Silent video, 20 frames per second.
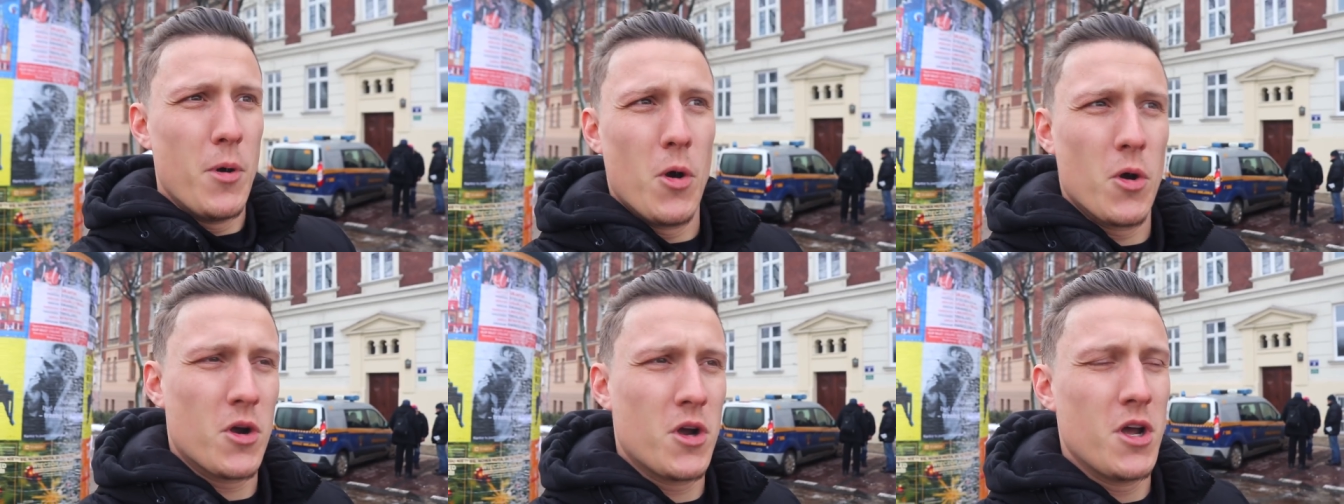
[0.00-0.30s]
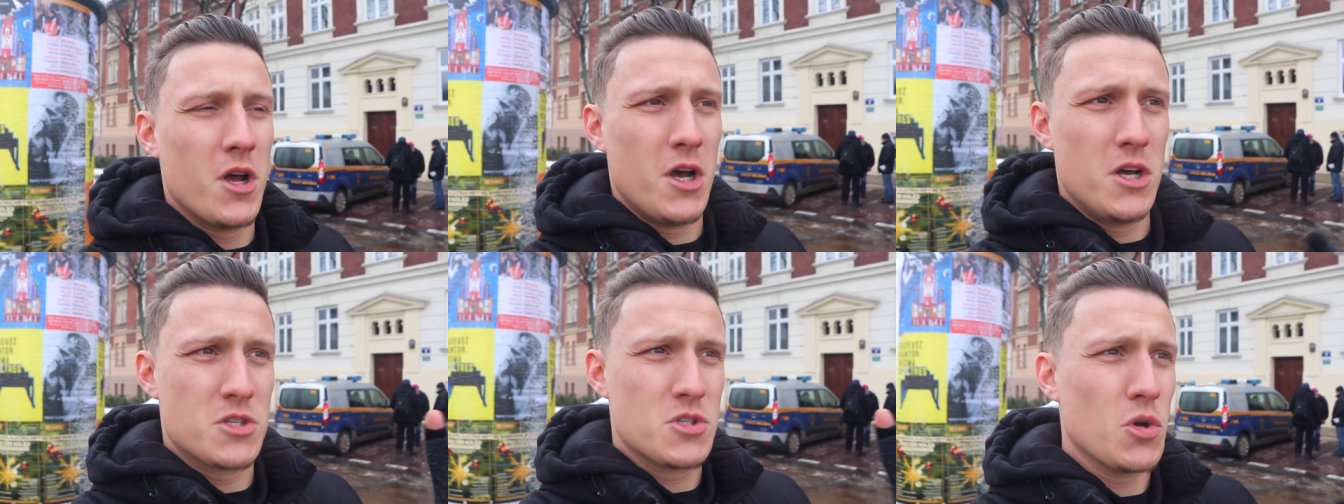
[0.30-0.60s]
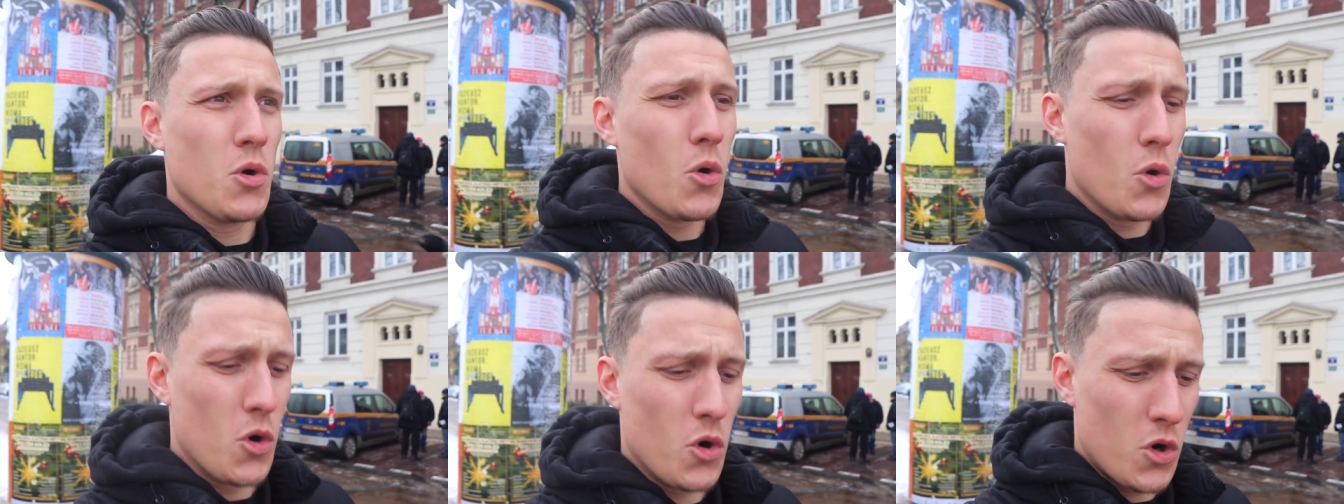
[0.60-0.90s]
book a
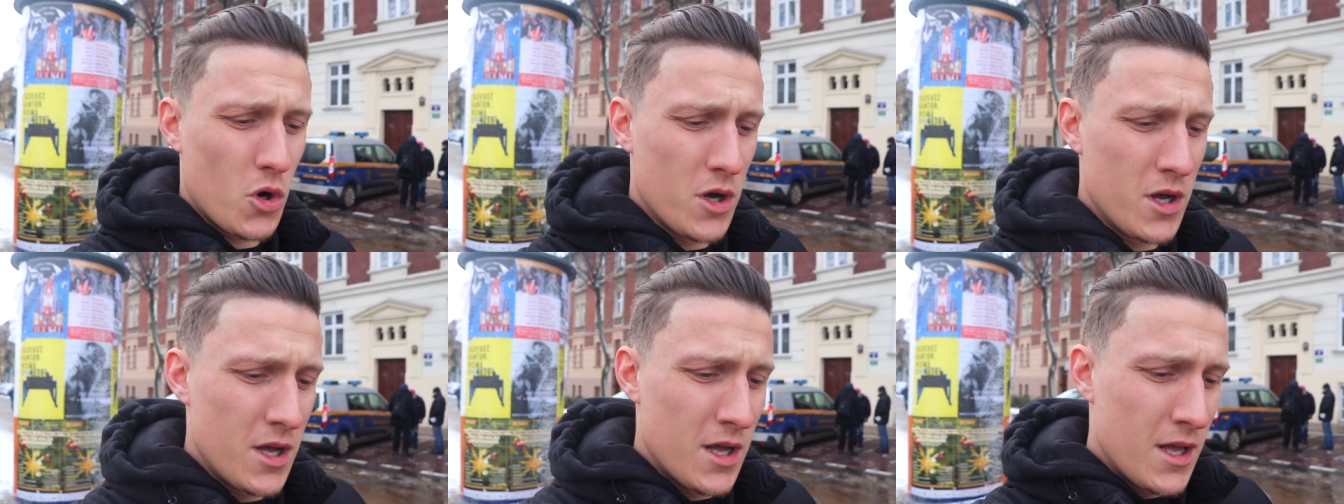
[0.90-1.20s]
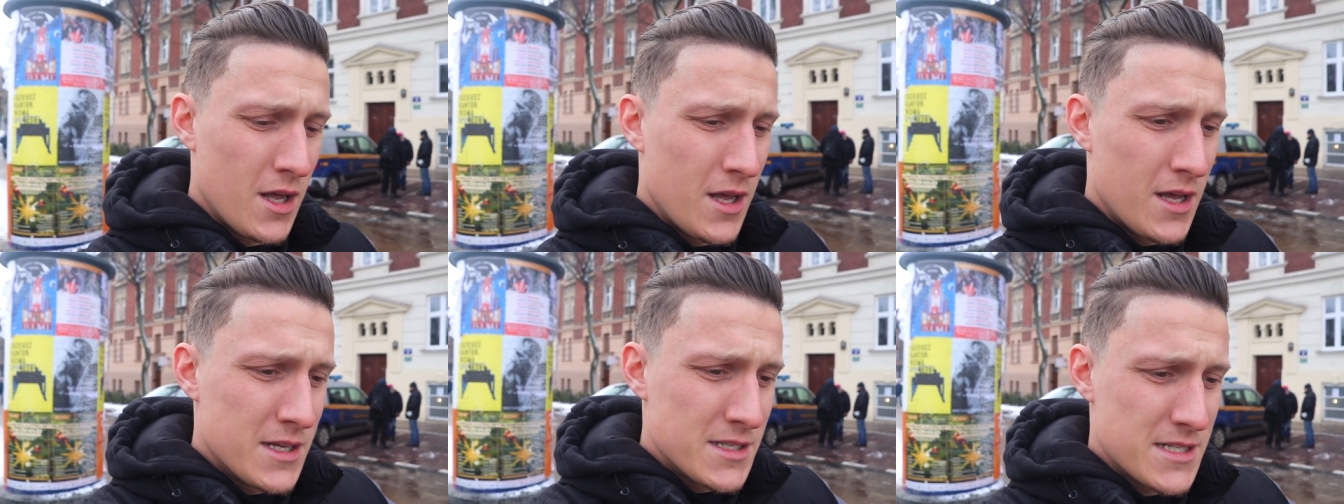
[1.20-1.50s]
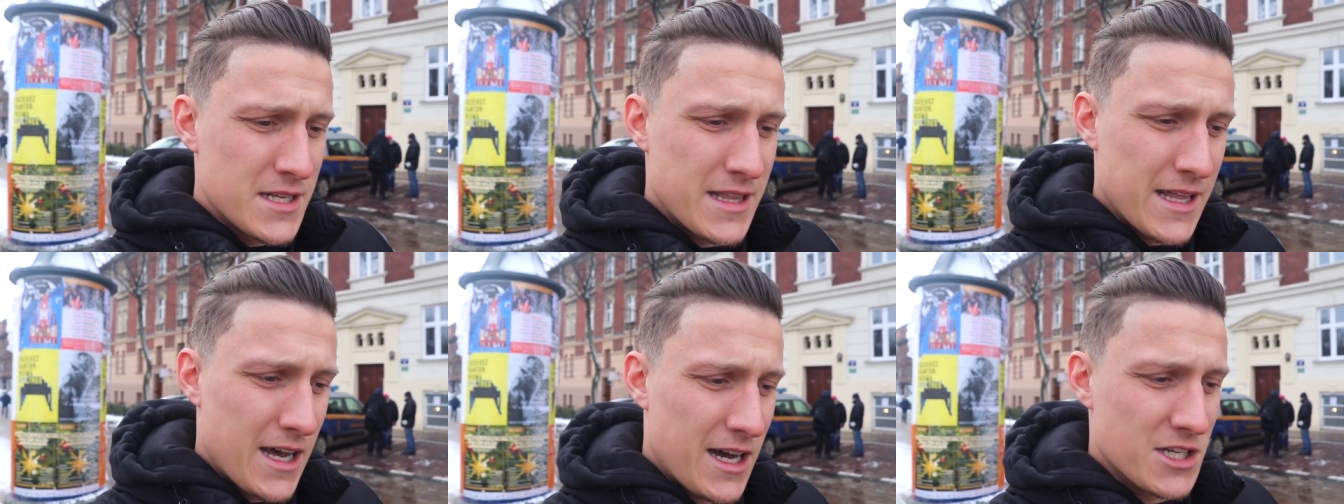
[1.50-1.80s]
tour today.